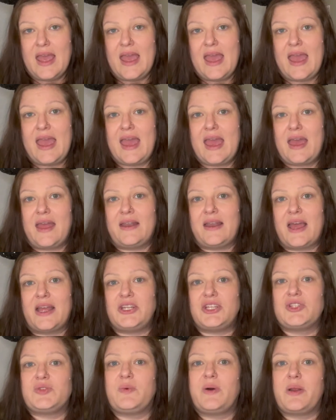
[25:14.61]
And I
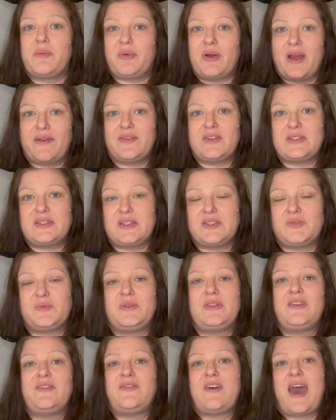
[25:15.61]
just want to preface this with
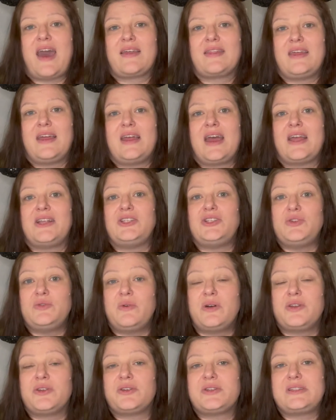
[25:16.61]
the fact that I do
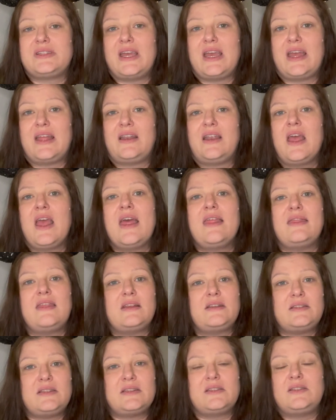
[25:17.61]
understand
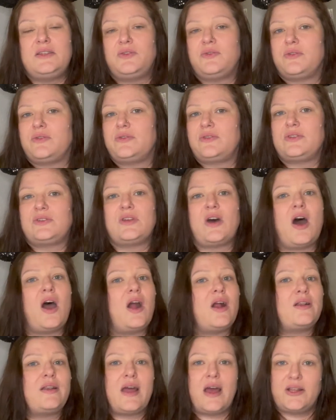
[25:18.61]
that Disney cruises
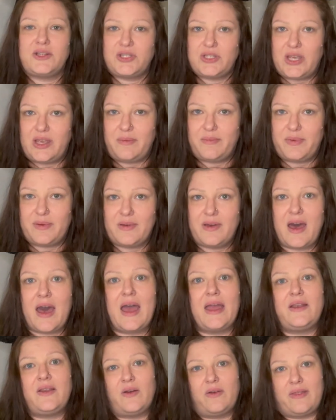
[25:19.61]
are not cheap.
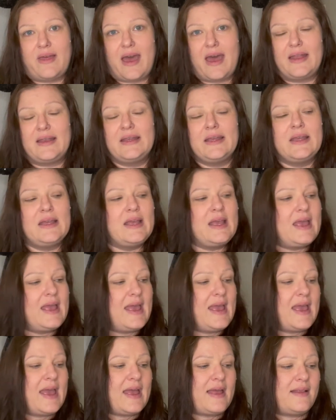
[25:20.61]
I know that.
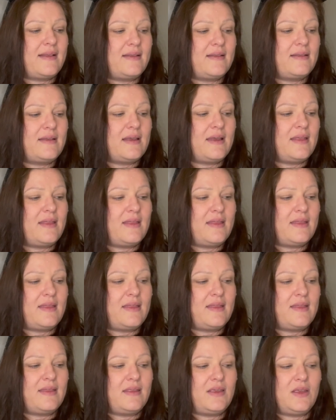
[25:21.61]
And
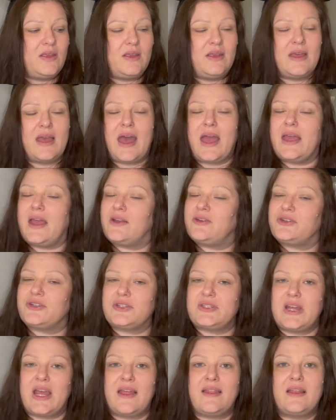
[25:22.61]
I
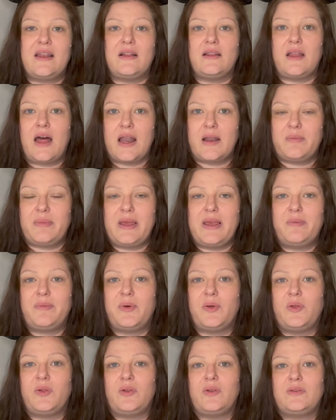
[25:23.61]
understand that a lot of
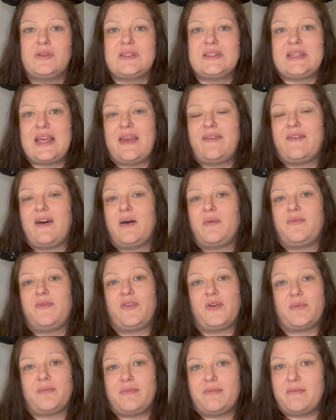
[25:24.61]
people save up
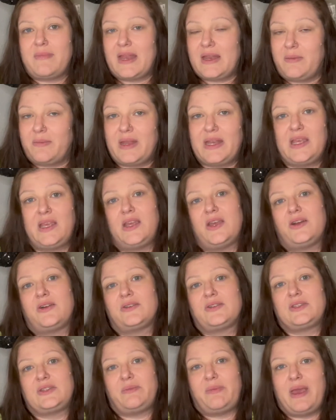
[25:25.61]
for many, many
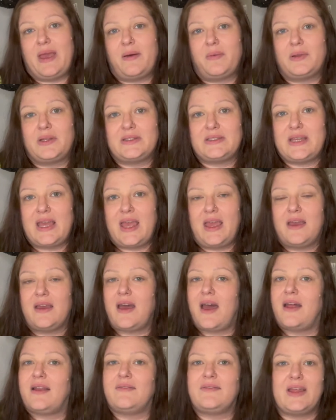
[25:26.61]
years to be able to take
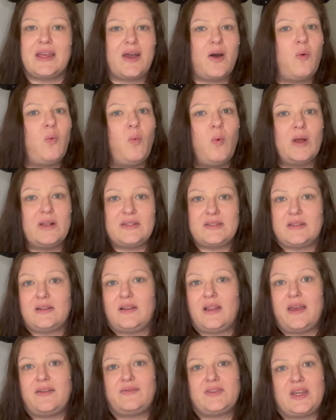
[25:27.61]
kind of like a once in a
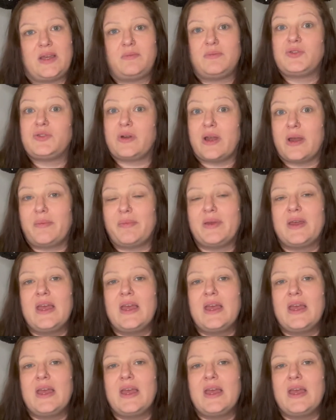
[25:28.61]
lifetime trip.